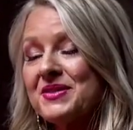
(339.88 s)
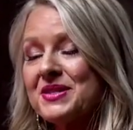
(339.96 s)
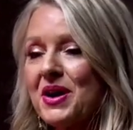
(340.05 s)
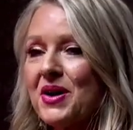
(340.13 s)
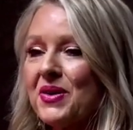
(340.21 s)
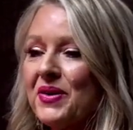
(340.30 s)

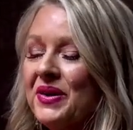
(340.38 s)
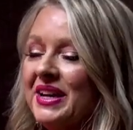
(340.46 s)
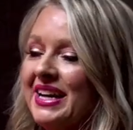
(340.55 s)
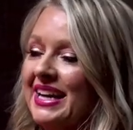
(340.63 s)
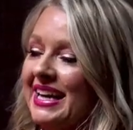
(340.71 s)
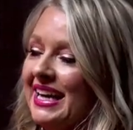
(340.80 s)
so,
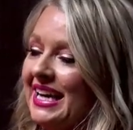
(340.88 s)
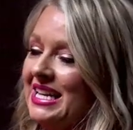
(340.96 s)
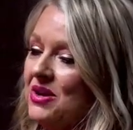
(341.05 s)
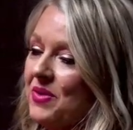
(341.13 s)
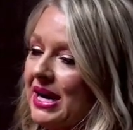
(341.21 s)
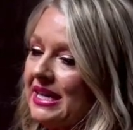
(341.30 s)

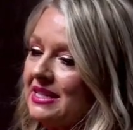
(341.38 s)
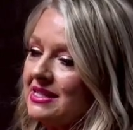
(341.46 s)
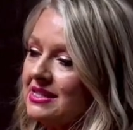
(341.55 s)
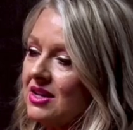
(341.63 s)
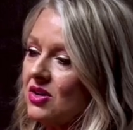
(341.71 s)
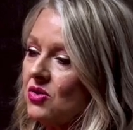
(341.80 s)
anyway,
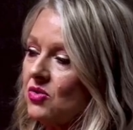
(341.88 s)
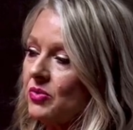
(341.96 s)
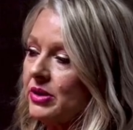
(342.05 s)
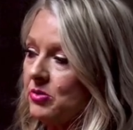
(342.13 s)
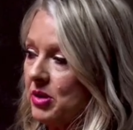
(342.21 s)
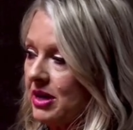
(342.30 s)
so
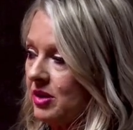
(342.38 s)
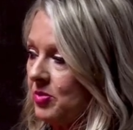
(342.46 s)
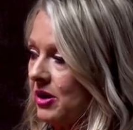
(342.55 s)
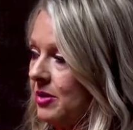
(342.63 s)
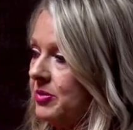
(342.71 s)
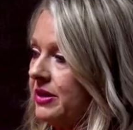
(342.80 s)
we had bought the
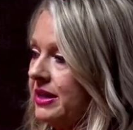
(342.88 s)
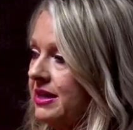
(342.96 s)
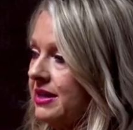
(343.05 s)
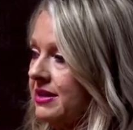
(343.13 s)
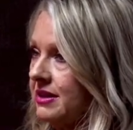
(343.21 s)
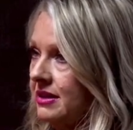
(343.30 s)

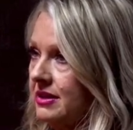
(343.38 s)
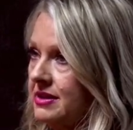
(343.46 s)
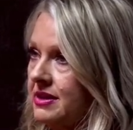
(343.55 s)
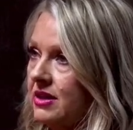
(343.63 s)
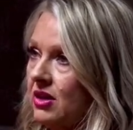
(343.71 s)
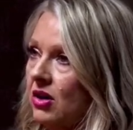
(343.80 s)
property and then
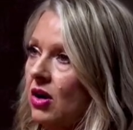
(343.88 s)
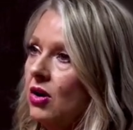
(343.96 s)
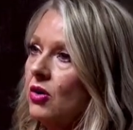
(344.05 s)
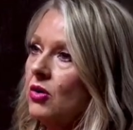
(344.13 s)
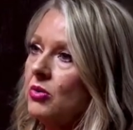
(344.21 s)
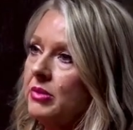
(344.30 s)
listed our
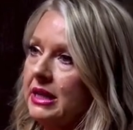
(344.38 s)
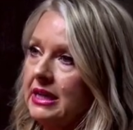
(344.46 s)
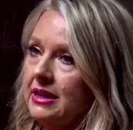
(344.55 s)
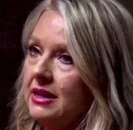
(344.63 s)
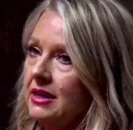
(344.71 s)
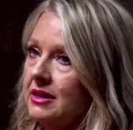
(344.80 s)
home. And
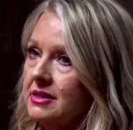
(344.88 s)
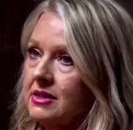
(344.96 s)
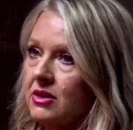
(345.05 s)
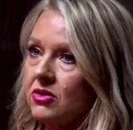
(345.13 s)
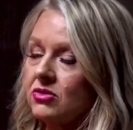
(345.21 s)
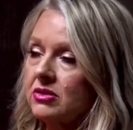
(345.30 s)
I think it
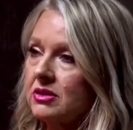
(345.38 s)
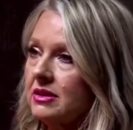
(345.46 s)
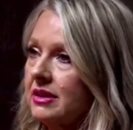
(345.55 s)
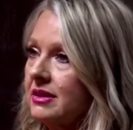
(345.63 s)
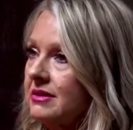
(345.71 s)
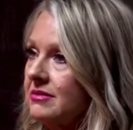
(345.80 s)
sold in
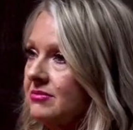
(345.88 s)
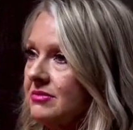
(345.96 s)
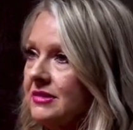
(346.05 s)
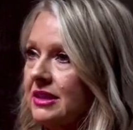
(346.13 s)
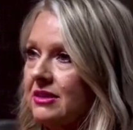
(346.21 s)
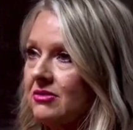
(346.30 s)
like,
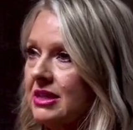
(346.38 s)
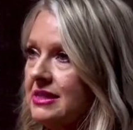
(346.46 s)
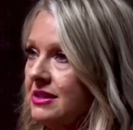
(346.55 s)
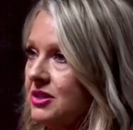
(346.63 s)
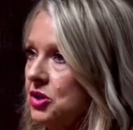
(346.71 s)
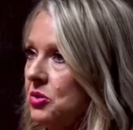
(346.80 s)
you know, less
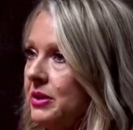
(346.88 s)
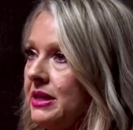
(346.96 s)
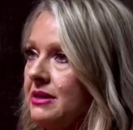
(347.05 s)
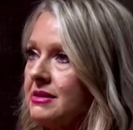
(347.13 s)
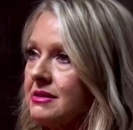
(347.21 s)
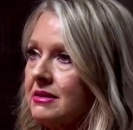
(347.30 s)
than two
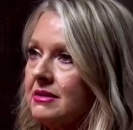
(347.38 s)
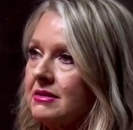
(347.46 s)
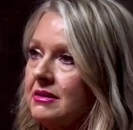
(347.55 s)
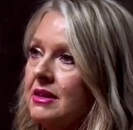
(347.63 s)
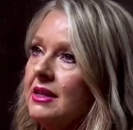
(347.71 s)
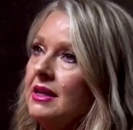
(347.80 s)
weeks.
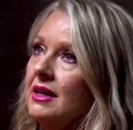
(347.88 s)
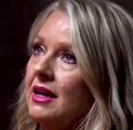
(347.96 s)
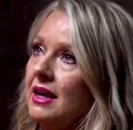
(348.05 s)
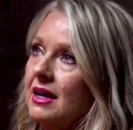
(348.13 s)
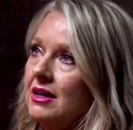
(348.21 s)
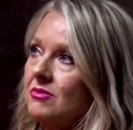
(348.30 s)
And
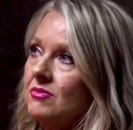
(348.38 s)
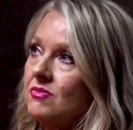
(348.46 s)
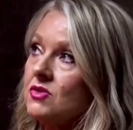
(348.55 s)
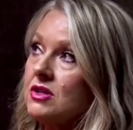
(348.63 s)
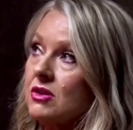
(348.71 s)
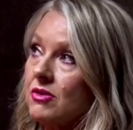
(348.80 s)
um,
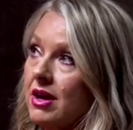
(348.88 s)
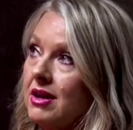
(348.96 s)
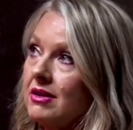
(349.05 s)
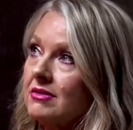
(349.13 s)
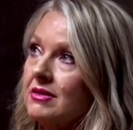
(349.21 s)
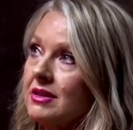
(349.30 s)
so,
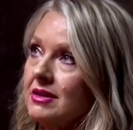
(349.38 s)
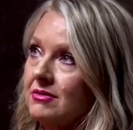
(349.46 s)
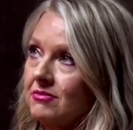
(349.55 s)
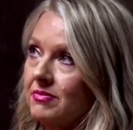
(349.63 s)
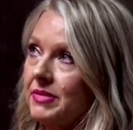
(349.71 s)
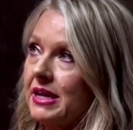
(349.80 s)
yeah, then it
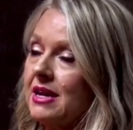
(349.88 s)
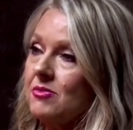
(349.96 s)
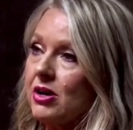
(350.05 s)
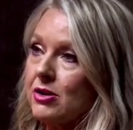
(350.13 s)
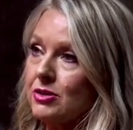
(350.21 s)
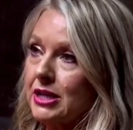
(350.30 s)
became
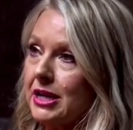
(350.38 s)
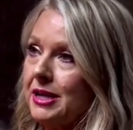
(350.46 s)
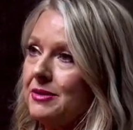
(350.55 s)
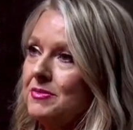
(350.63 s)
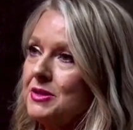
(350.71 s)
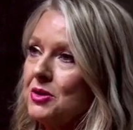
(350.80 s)
go
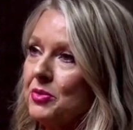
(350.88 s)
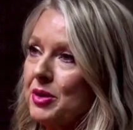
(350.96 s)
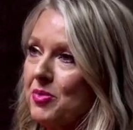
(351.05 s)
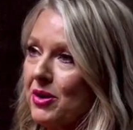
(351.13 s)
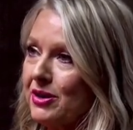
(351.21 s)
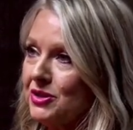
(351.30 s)
time. So, we
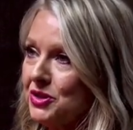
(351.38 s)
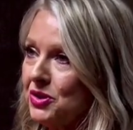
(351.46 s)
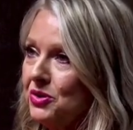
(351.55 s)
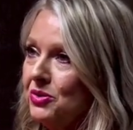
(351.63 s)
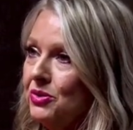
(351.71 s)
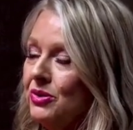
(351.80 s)
bought
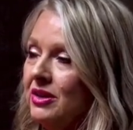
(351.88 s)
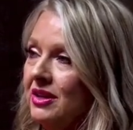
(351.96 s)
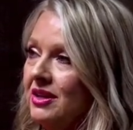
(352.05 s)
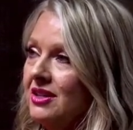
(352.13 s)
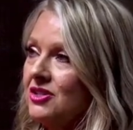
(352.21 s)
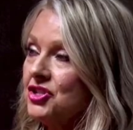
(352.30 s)
two
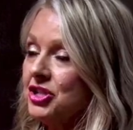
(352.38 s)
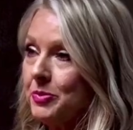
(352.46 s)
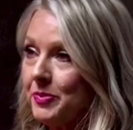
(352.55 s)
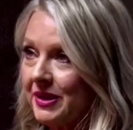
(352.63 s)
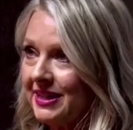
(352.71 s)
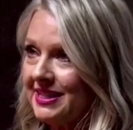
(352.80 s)

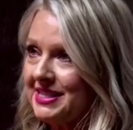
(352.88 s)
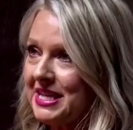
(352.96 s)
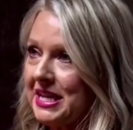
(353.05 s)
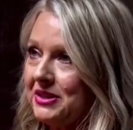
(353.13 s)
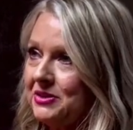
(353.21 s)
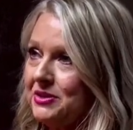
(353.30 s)
shipping
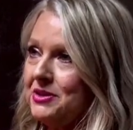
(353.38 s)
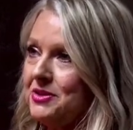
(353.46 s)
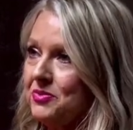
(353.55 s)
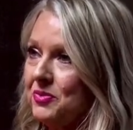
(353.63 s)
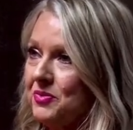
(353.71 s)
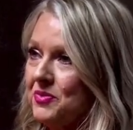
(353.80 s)
containers.
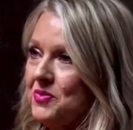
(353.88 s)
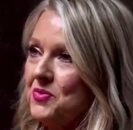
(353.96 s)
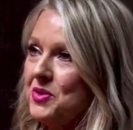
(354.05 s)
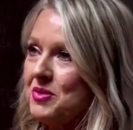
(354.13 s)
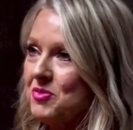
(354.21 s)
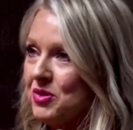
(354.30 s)
That's right.
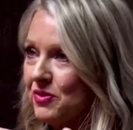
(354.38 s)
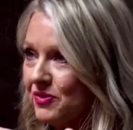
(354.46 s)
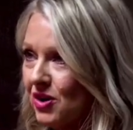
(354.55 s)
We moved